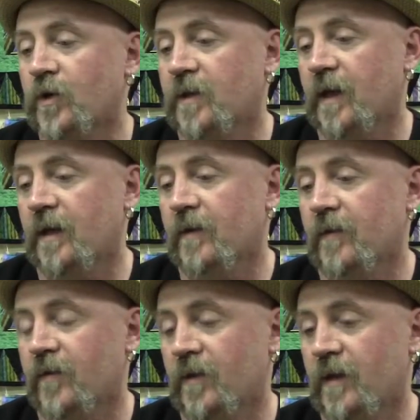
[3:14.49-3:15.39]
thing
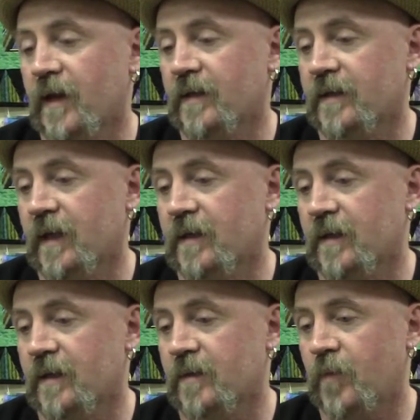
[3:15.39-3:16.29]
for the United States
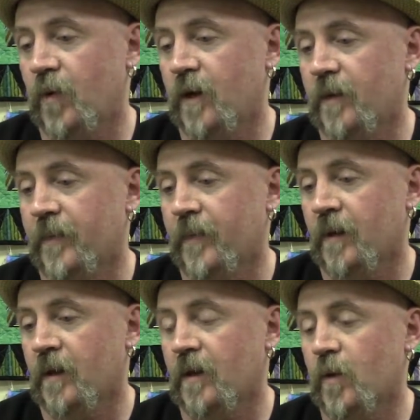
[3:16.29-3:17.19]
at this point.
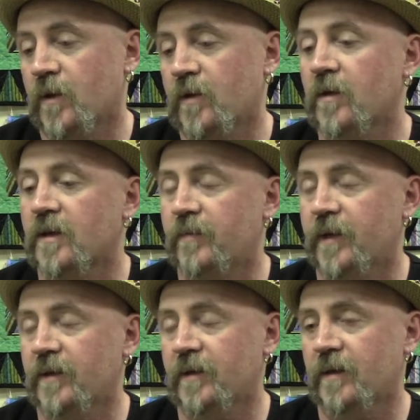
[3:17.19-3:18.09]
We're so
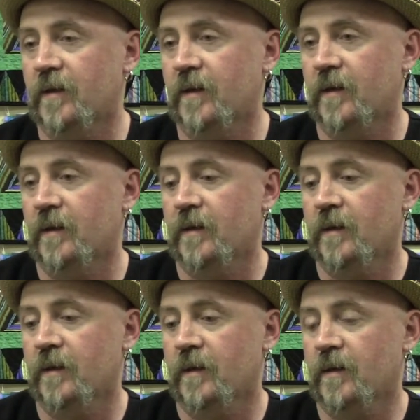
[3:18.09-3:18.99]
splintered.
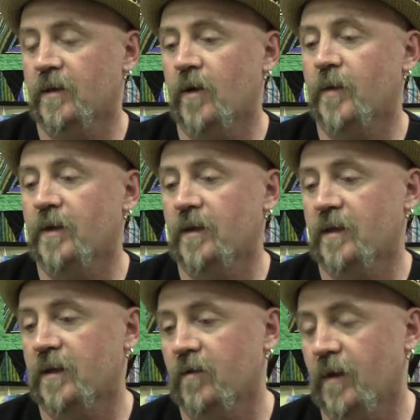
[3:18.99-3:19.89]
There's so much
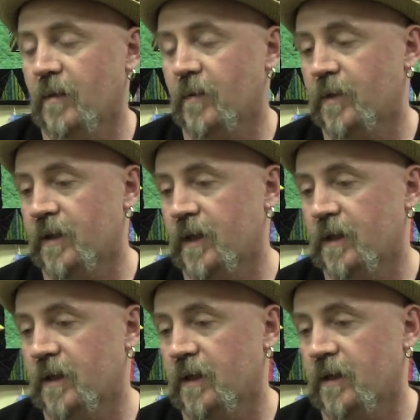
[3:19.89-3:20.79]
disagreement
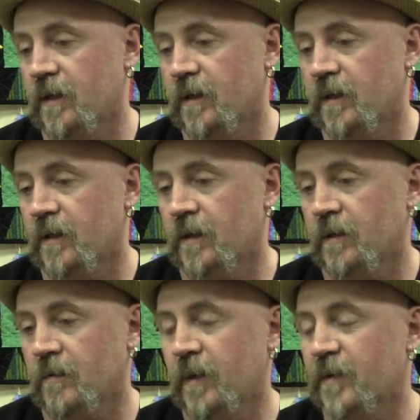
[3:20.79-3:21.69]
politically.
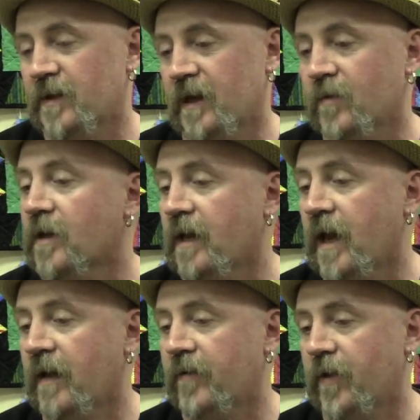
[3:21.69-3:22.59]
People say really
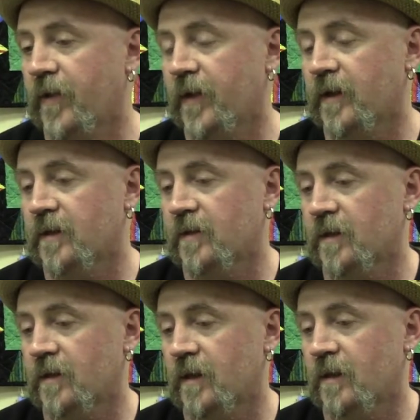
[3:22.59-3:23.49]
hateful things to
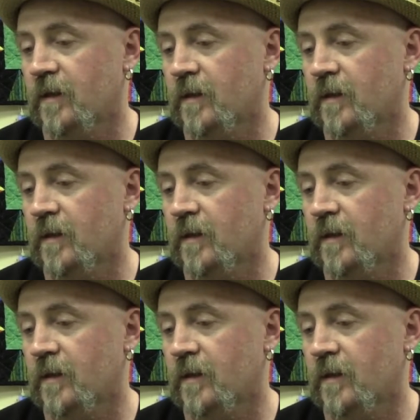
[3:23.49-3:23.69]
each other.